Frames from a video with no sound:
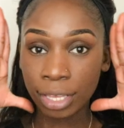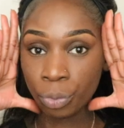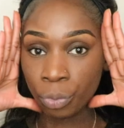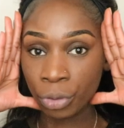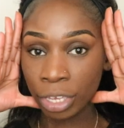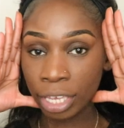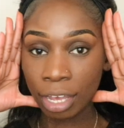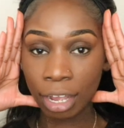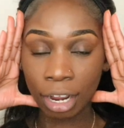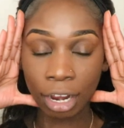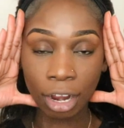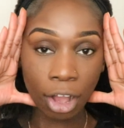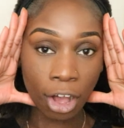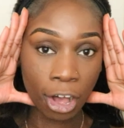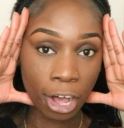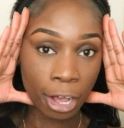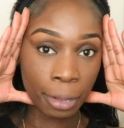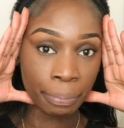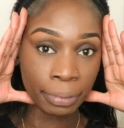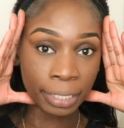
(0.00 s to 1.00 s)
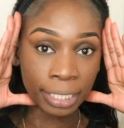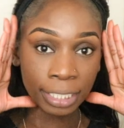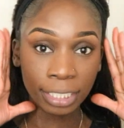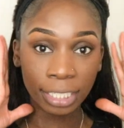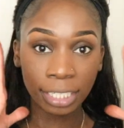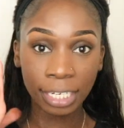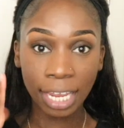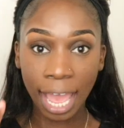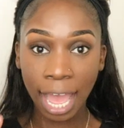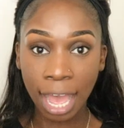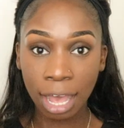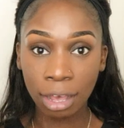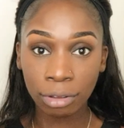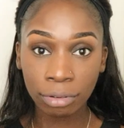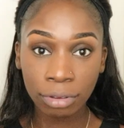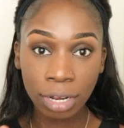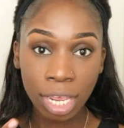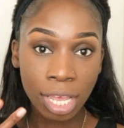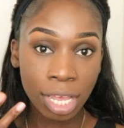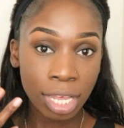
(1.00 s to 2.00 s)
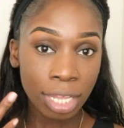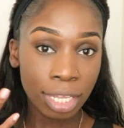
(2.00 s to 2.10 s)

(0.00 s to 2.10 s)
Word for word: We are all blended out.